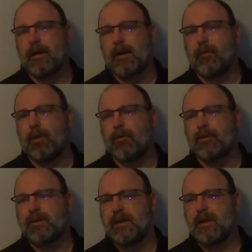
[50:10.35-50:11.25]
and we will
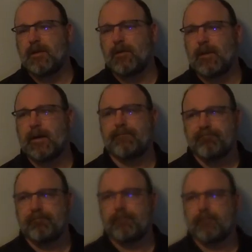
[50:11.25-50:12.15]
see you uh,
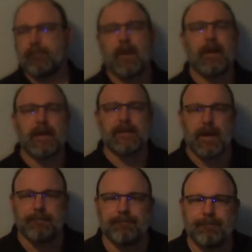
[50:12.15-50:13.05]
next
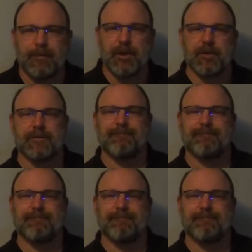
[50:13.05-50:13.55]
time. Cheers.